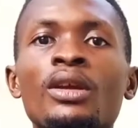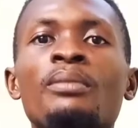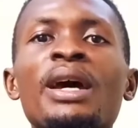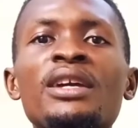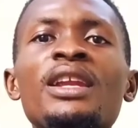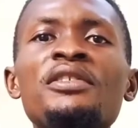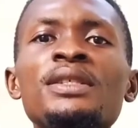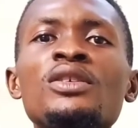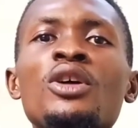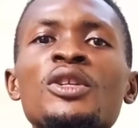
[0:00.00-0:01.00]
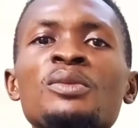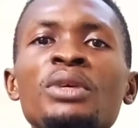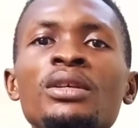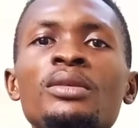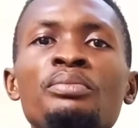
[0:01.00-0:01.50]
My clarity got
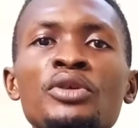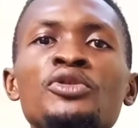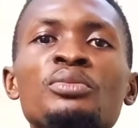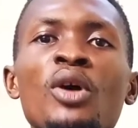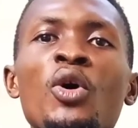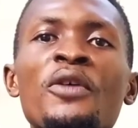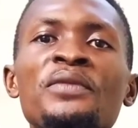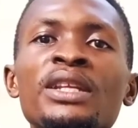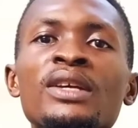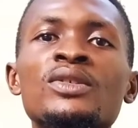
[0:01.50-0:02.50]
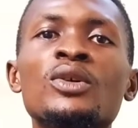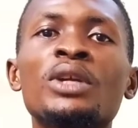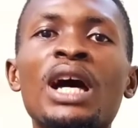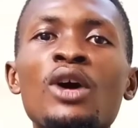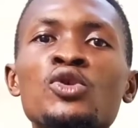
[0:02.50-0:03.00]
me built more confidence
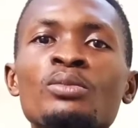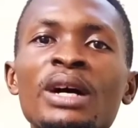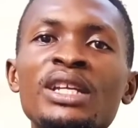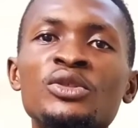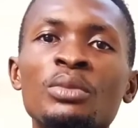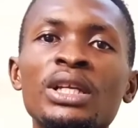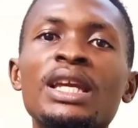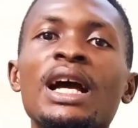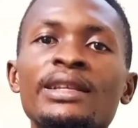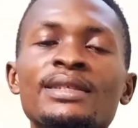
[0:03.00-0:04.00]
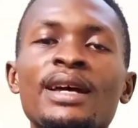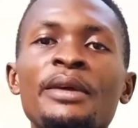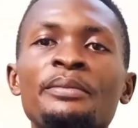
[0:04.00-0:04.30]
on how to manage money and time.